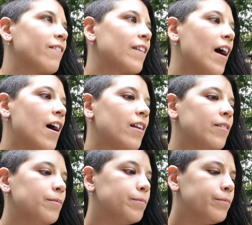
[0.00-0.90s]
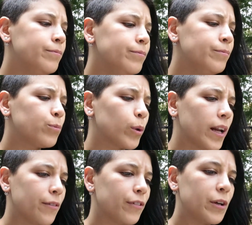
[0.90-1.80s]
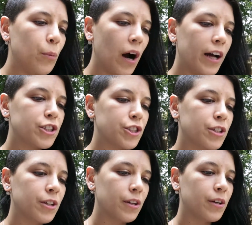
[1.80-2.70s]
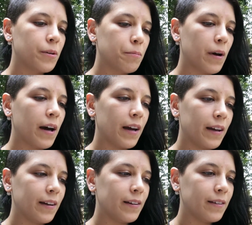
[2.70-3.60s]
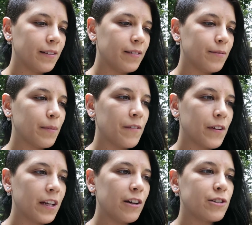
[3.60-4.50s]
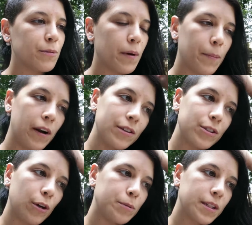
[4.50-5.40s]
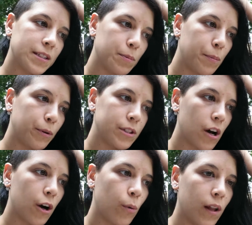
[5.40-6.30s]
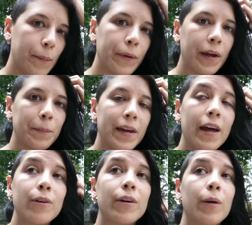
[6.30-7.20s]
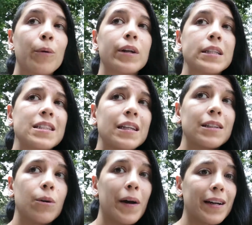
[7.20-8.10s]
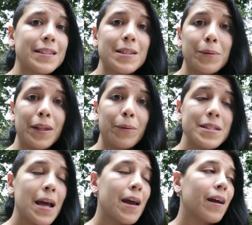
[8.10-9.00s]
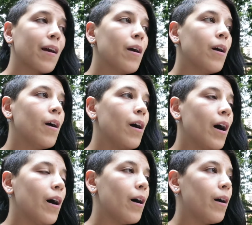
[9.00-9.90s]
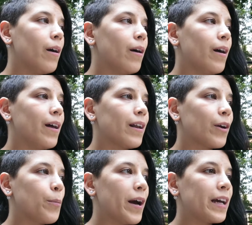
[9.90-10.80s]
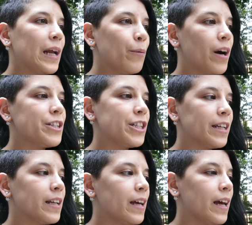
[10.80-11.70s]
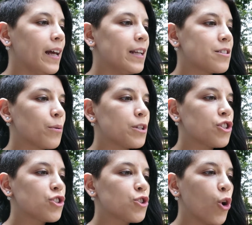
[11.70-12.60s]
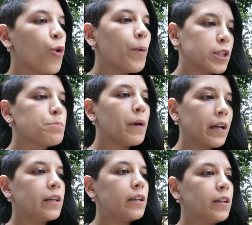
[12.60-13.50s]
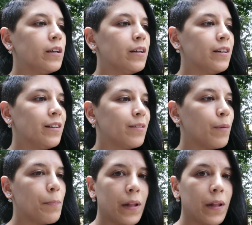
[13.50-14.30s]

that when I rewatch my my videos of my Periscopes, because people talk while I'm playing piano and I want to like go back and see what they were saying. Uh, and I go back and I watch it, and it's always so much better. My